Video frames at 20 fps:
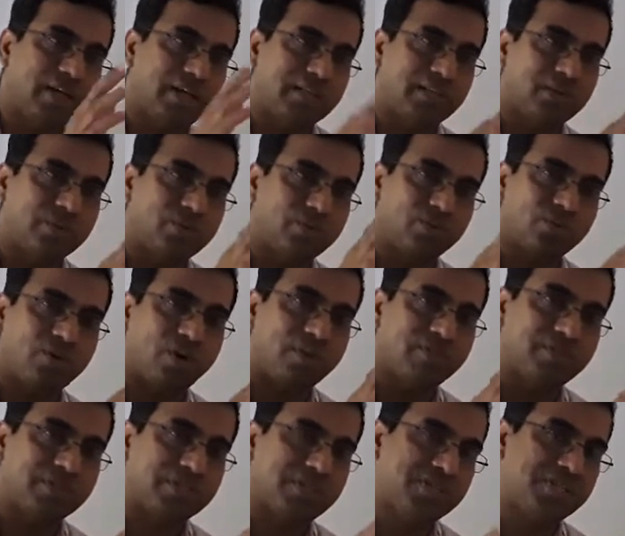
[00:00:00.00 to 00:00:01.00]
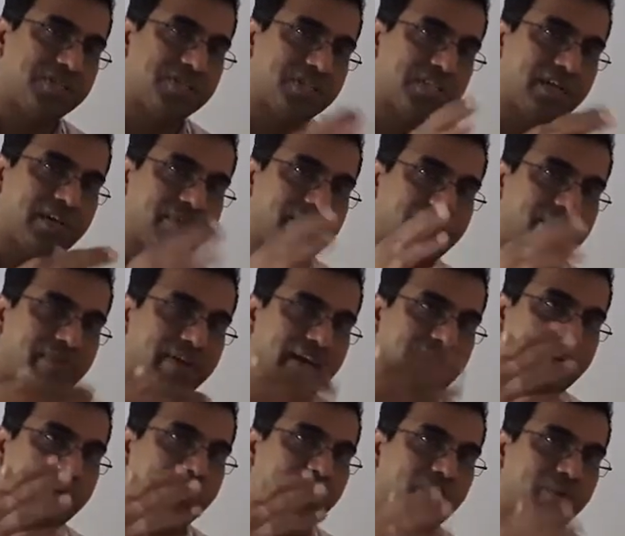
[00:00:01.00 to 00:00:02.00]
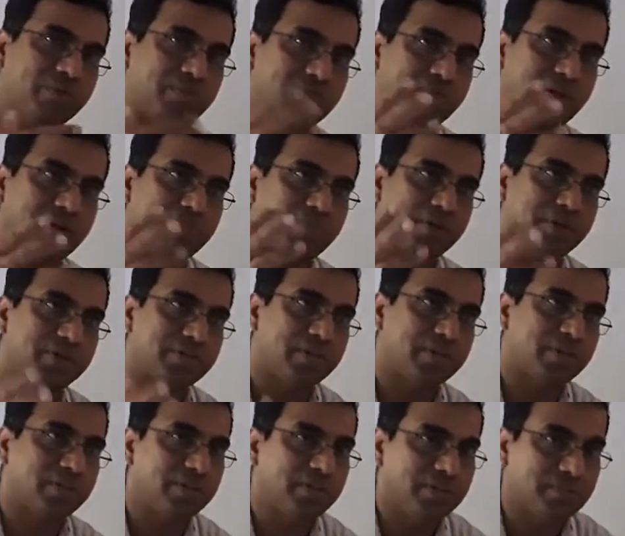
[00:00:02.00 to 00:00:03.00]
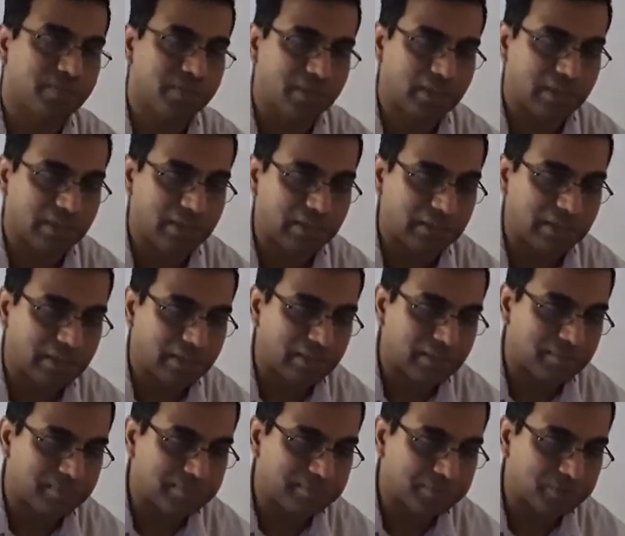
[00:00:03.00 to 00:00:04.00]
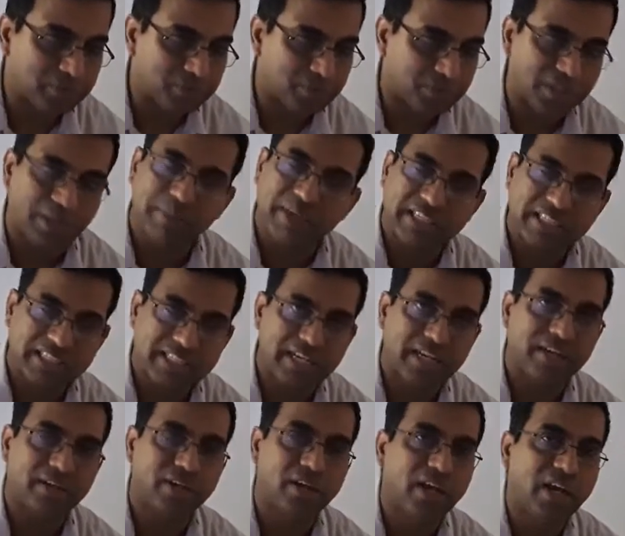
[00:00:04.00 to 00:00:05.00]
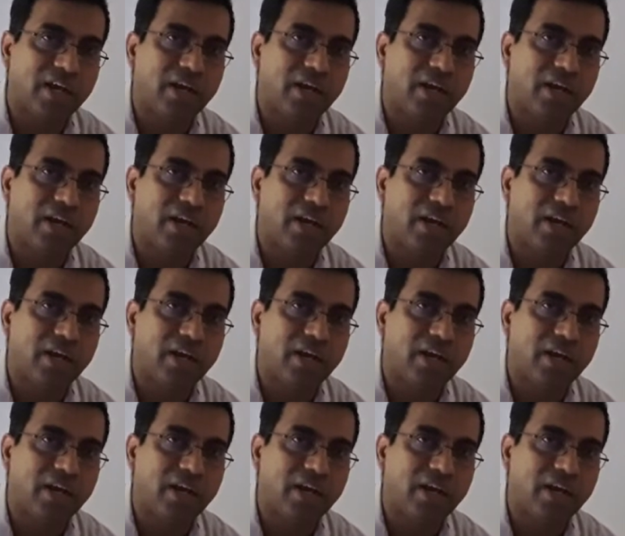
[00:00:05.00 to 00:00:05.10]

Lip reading: the other 2 conversations that we have had about blood pressure to some extent